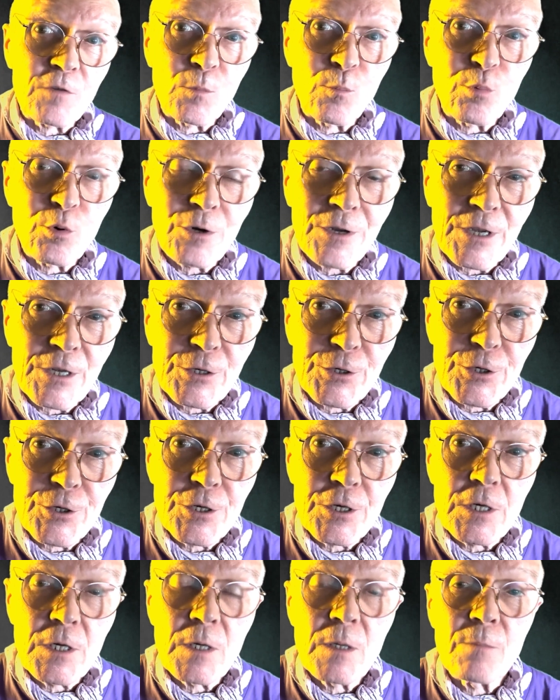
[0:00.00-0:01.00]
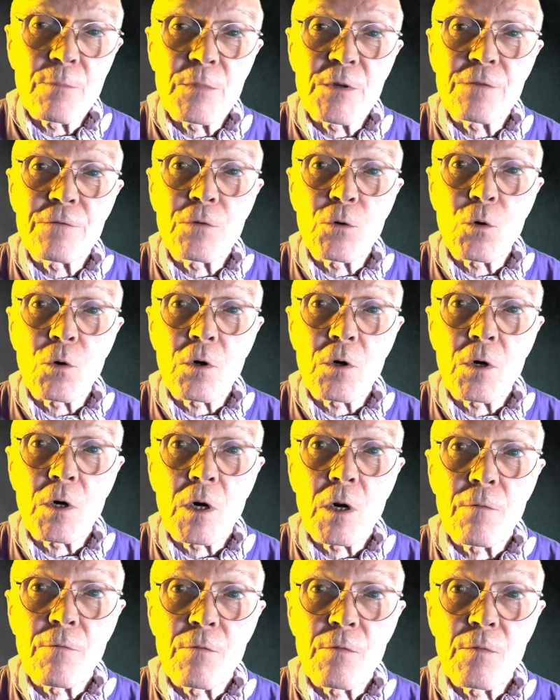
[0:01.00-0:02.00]
a bridge before
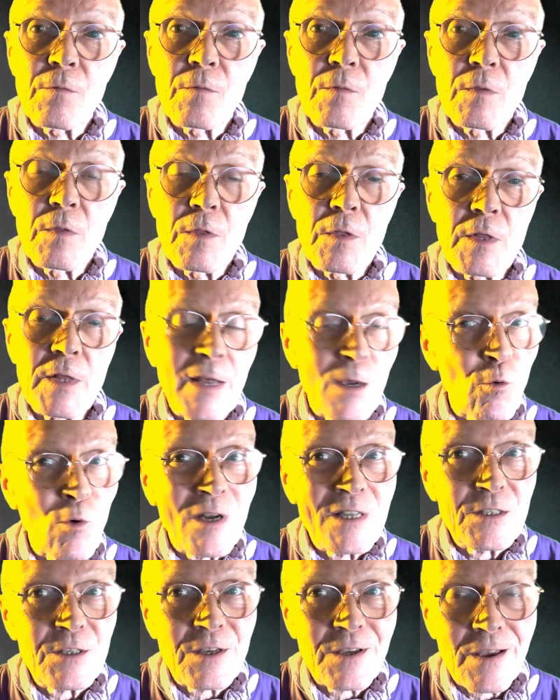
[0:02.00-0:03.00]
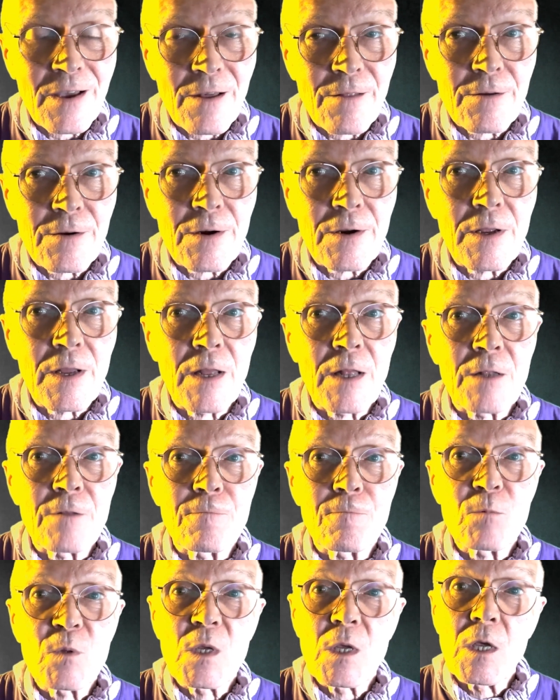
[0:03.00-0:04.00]
they went together.
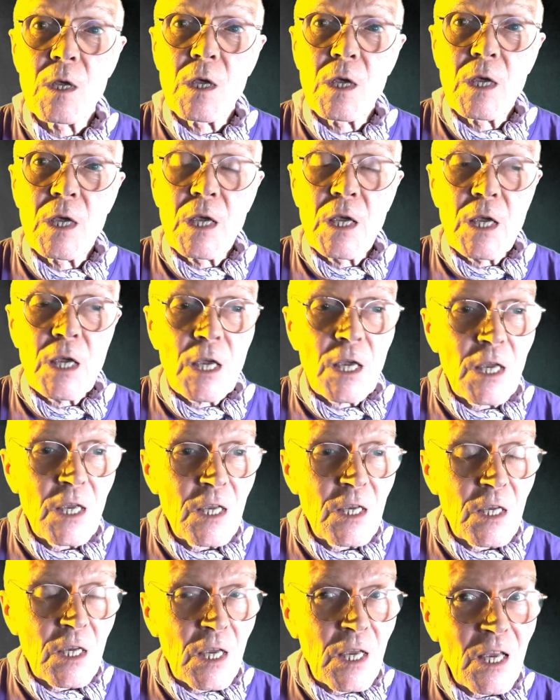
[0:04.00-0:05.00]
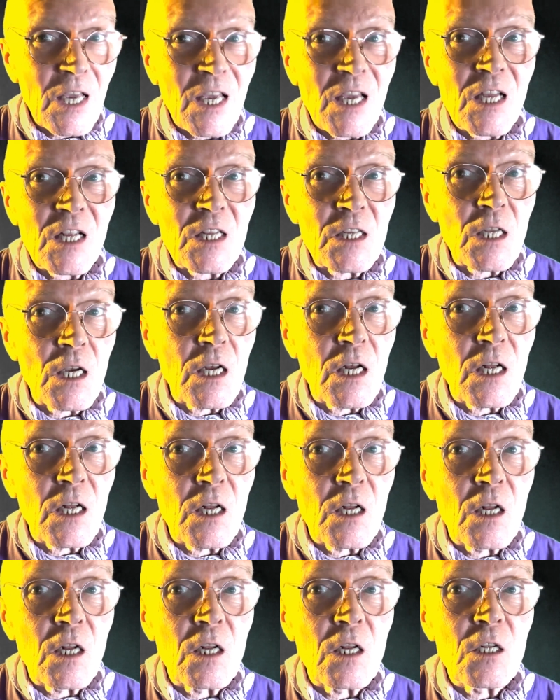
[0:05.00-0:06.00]
And he had
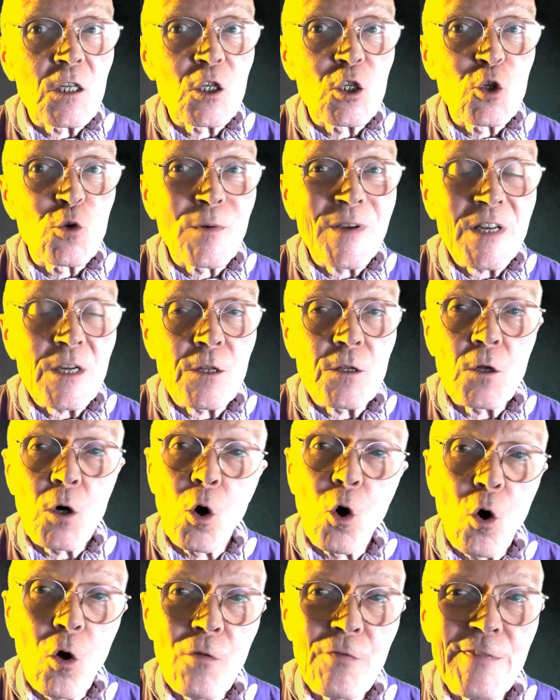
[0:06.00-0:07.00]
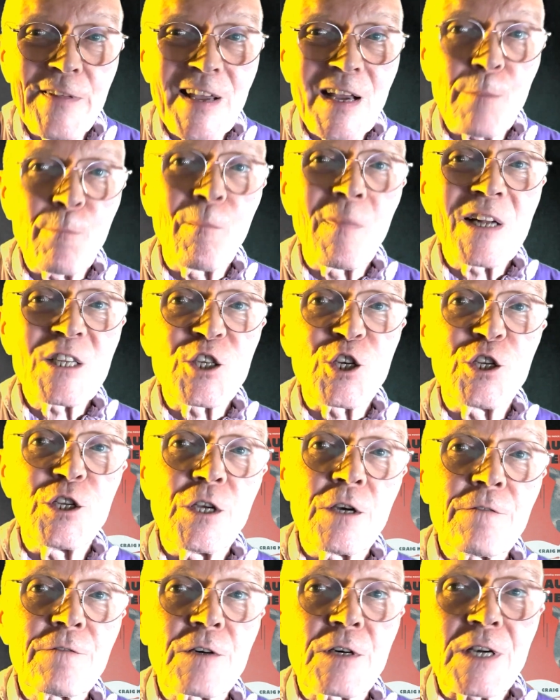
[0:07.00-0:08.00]
treated the whole thing much
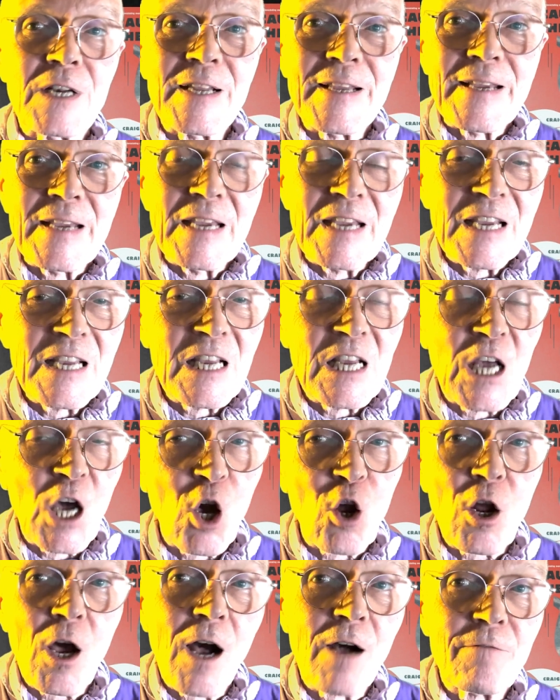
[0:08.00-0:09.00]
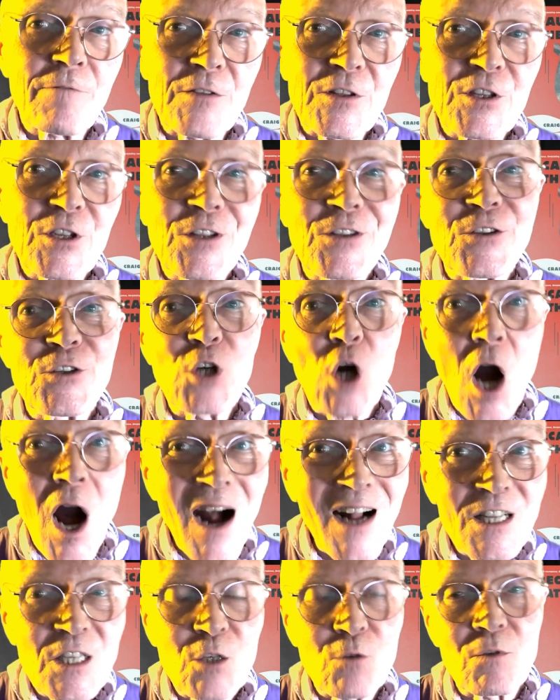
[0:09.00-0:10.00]
differently. He cut off and didn't
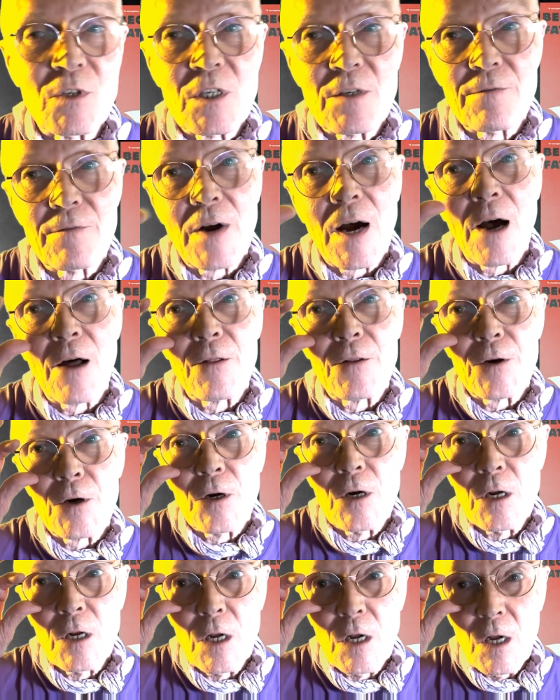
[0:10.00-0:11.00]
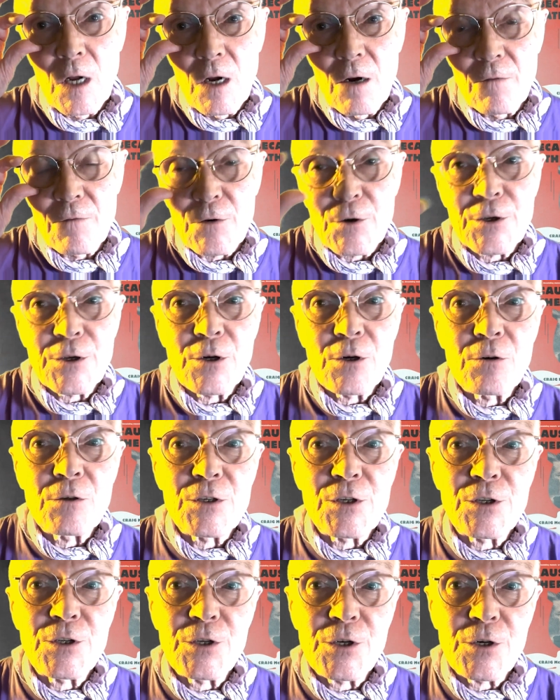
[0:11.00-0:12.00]
talk to his father for
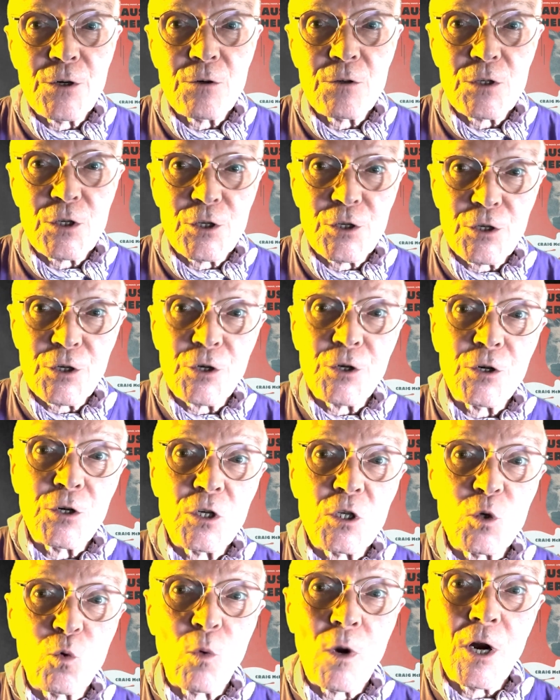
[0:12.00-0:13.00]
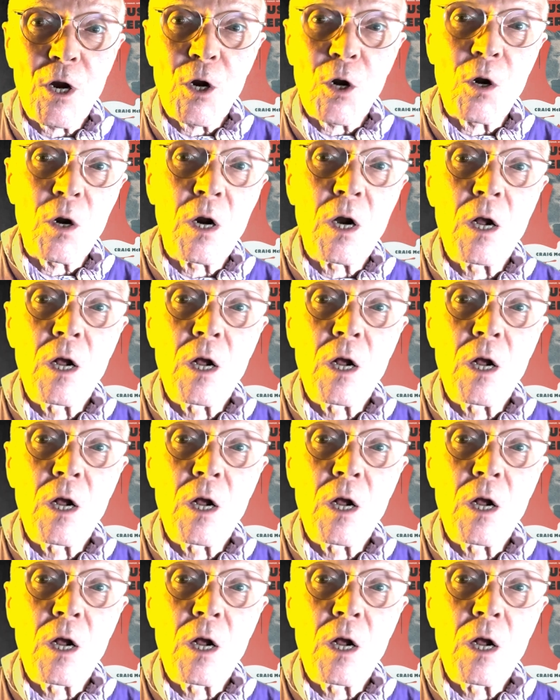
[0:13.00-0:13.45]
years and years and years, where